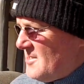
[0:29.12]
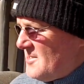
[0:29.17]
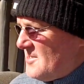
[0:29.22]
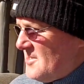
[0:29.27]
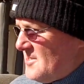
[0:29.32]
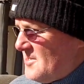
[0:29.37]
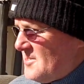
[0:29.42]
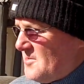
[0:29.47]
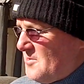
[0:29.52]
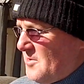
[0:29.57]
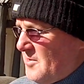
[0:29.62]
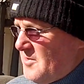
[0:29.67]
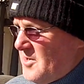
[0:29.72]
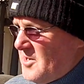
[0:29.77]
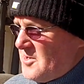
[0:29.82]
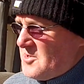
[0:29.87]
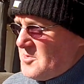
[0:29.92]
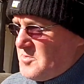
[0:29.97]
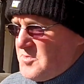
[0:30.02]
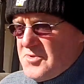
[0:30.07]
So we've
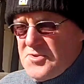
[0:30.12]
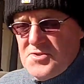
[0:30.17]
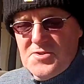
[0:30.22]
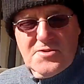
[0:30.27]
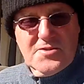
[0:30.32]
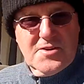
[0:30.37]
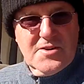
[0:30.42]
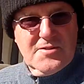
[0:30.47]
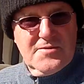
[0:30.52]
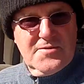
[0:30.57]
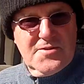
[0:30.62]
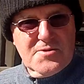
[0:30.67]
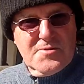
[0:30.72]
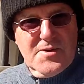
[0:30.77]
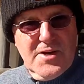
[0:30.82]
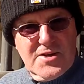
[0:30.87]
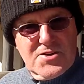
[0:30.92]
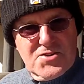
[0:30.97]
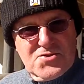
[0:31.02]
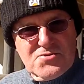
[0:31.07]
had to put on a few
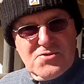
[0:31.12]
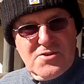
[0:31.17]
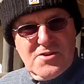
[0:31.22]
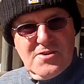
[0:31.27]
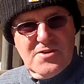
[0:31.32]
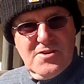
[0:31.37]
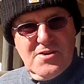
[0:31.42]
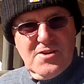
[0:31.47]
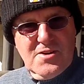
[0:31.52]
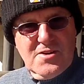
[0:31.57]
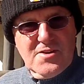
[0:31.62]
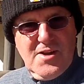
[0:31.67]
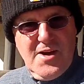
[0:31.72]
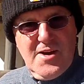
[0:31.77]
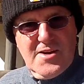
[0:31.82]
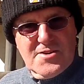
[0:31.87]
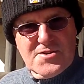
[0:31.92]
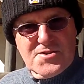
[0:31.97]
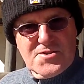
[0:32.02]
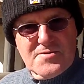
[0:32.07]
extra
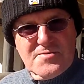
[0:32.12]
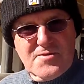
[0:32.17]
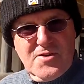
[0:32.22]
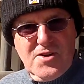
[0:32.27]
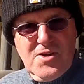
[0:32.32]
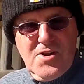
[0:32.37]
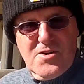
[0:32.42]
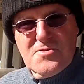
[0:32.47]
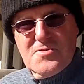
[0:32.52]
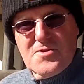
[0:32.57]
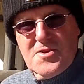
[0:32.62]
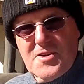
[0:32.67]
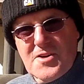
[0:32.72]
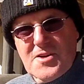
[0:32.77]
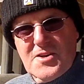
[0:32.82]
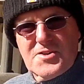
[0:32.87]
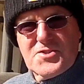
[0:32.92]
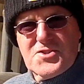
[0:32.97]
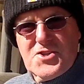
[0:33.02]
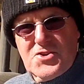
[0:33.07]
layers of
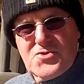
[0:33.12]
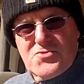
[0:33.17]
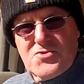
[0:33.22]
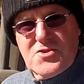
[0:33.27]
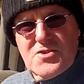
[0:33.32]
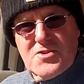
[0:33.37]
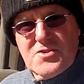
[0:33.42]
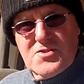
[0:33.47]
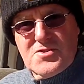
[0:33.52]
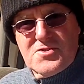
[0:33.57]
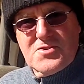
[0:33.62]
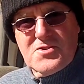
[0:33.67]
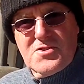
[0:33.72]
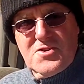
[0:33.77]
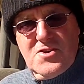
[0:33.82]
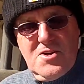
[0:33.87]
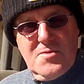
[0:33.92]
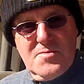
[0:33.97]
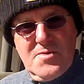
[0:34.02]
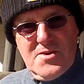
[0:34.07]
clothing, etc., to
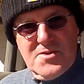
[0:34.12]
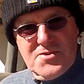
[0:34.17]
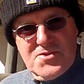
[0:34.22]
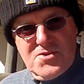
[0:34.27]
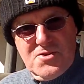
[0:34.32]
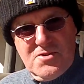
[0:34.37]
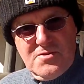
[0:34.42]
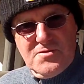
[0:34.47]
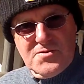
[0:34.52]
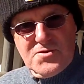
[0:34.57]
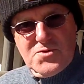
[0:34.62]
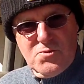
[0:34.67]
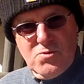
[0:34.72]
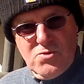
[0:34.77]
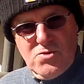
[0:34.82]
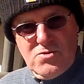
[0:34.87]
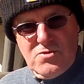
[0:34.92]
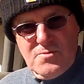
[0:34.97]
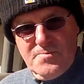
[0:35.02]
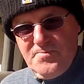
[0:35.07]
keep ourselves
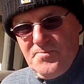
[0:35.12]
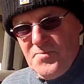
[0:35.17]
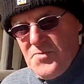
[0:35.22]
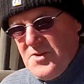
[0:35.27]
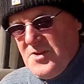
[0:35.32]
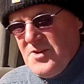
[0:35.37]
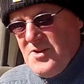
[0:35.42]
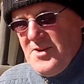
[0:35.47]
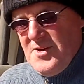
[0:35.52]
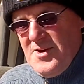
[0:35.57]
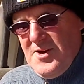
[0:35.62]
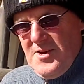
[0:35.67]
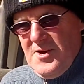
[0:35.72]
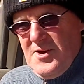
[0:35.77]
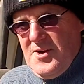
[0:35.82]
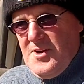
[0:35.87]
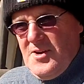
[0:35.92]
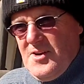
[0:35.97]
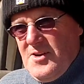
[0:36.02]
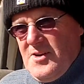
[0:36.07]
warm.
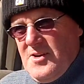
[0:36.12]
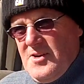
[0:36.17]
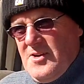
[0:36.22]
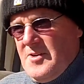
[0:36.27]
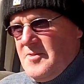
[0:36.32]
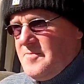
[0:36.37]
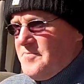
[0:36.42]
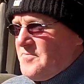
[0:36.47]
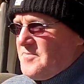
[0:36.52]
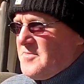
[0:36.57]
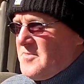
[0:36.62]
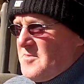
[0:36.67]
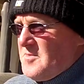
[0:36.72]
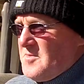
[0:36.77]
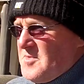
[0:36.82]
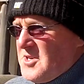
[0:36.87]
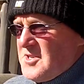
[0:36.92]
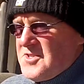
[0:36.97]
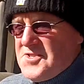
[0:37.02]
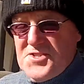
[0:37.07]

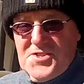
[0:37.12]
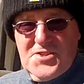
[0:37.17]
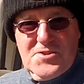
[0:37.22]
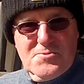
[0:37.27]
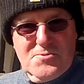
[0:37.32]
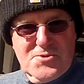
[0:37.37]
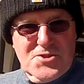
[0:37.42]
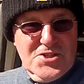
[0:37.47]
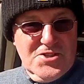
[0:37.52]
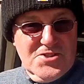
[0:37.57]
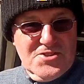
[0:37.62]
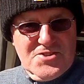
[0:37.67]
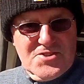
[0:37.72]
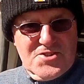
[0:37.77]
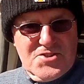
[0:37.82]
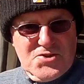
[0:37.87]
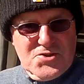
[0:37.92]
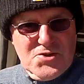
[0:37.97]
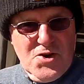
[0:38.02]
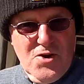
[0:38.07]
But it still didn't
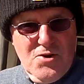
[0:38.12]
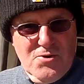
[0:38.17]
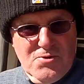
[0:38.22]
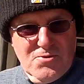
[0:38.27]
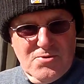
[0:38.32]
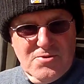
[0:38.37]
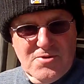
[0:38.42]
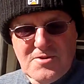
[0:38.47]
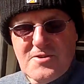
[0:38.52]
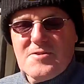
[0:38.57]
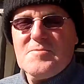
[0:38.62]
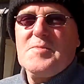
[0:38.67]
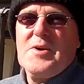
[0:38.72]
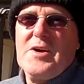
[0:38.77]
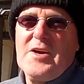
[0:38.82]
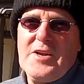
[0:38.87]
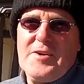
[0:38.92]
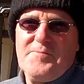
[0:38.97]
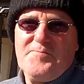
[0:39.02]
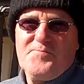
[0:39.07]
snow.
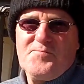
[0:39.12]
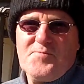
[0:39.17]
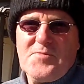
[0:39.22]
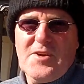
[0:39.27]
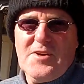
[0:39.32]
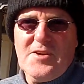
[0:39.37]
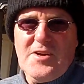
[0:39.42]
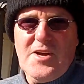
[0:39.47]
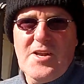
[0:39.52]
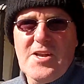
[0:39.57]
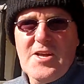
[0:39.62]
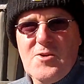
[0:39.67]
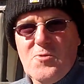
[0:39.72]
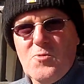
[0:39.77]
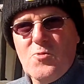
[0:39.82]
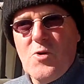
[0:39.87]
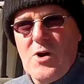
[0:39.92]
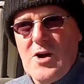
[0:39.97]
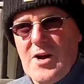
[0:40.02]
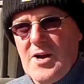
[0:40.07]
But
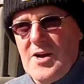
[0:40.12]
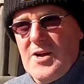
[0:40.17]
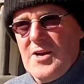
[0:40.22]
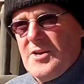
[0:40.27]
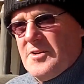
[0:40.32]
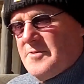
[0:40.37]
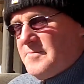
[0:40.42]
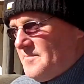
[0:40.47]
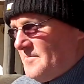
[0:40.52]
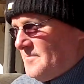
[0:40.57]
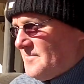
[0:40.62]
anyway,